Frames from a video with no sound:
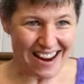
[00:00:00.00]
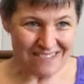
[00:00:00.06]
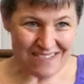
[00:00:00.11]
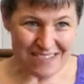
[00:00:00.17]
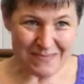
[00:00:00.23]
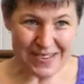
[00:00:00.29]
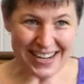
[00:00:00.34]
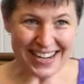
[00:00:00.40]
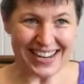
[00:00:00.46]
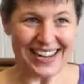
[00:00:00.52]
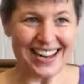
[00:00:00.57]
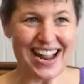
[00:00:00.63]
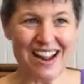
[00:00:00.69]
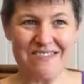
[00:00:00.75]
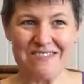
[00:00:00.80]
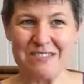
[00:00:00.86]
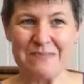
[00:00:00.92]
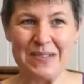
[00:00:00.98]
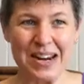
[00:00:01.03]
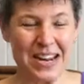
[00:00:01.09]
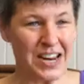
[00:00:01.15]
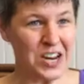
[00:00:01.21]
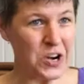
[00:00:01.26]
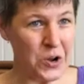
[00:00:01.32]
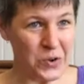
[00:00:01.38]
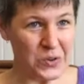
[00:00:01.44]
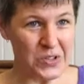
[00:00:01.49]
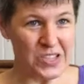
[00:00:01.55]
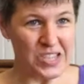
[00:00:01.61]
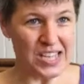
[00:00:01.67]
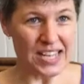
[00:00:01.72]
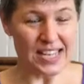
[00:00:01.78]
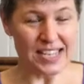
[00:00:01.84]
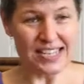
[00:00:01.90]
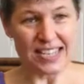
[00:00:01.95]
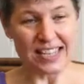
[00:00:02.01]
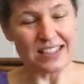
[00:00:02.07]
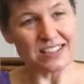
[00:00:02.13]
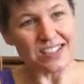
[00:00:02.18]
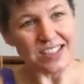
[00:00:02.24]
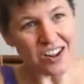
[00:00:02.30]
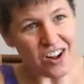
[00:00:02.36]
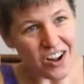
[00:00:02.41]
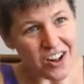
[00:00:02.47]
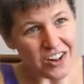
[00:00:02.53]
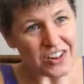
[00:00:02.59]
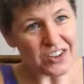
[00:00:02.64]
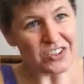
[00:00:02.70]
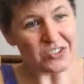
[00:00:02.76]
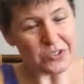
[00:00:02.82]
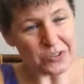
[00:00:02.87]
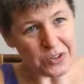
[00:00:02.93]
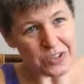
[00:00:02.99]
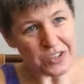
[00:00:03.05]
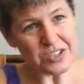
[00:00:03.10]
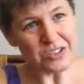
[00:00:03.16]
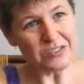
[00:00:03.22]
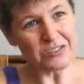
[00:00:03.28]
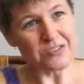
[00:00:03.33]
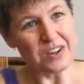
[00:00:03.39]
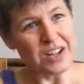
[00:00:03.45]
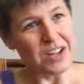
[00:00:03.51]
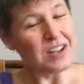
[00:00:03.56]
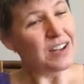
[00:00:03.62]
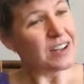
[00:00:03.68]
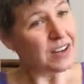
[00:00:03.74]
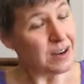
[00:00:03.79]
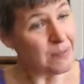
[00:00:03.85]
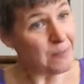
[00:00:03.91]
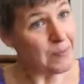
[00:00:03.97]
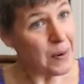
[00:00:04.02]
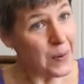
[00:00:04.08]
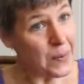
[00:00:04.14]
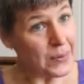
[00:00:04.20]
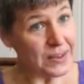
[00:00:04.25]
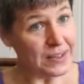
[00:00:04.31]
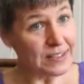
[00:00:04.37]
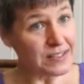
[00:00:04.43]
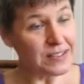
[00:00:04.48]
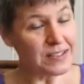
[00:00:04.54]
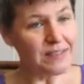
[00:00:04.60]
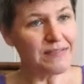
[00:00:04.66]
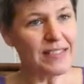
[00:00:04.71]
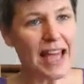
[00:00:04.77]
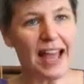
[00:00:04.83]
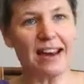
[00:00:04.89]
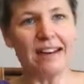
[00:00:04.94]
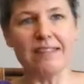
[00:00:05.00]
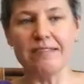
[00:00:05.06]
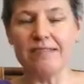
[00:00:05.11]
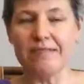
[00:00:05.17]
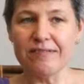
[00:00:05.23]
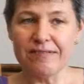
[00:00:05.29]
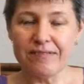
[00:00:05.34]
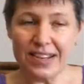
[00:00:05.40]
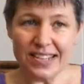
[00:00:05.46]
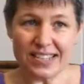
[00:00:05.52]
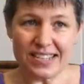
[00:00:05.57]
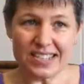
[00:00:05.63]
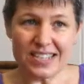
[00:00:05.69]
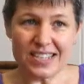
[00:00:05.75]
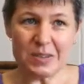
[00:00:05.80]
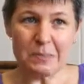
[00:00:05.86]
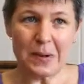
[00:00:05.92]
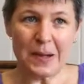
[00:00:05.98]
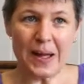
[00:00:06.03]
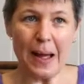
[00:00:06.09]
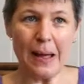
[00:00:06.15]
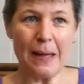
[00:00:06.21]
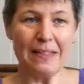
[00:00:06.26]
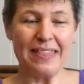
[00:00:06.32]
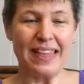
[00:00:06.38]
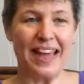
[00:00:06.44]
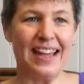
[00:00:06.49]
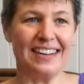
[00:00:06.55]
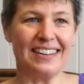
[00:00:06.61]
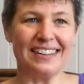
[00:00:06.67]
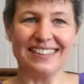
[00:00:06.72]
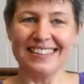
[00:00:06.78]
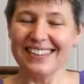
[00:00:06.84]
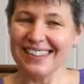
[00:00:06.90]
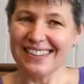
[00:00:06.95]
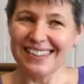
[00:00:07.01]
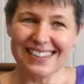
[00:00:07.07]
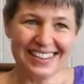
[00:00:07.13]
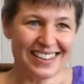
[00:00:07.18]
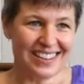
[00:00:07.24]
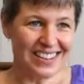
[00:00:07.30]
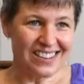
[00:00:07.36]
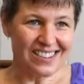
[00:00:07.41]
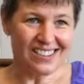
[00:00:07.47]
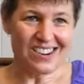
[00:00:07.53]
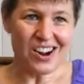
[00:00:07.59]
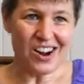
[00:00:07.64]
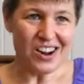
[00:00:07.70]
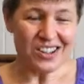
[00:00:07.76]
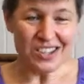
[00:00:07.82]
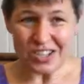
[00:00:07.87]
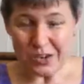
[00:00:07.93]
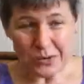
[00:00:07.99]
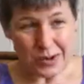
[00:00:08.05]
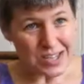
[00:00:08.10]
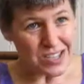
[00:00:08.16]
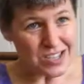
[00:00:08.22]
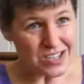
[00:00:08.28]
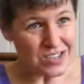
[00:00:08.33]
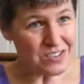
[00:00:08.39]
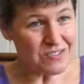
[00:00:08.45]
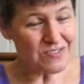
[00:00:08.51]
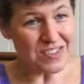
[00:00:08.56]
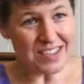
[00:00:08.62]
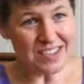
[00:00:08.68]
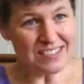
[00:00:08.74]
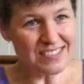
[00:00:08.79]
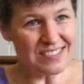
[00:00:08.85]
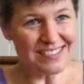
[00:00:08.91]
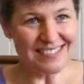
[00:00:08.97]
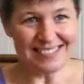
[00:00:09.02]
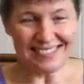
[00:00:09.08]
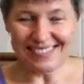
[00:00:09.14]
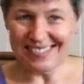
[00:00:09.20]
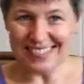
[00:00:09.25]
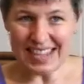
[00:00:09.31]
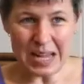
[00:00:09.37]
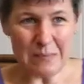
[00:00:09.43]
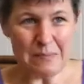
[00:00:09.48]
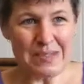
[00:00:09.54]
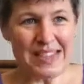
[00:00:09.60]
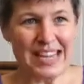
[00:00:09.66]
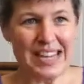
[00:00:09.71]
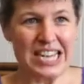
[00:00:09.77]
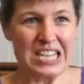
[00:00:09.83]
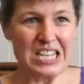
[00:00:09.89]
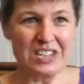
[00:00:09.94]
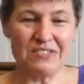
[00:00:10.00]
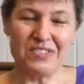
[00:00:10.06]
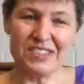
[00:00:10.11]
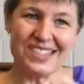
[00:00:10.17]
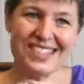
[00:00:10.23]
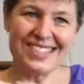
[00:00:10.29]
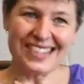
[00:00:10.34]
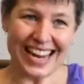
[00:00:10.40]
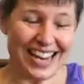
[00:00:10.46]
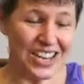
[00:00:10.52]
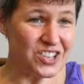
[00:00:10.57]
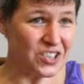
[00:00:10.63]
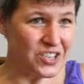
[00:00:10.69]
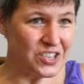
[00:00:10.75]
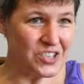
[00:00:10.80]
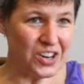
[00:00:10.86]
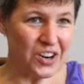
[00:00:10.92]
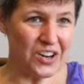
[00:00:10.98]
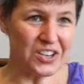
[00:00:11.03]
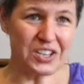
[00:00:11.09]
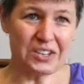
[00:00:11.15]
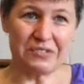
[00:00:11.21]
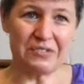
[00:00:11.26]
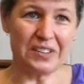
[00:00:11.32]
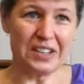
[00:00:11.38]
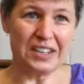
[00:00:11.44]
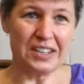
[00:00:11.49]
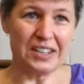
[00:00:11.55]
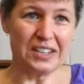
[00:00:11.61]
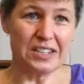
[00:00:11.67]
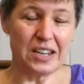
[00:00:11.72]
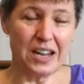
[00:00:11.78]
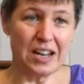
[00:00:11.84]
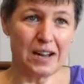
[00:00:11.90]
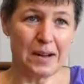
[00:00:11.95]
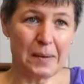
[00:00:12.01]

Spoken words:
everybody knows this, and there's all sorts of components of that and reasons behind that, and, consequences of this same thing at different stages are different.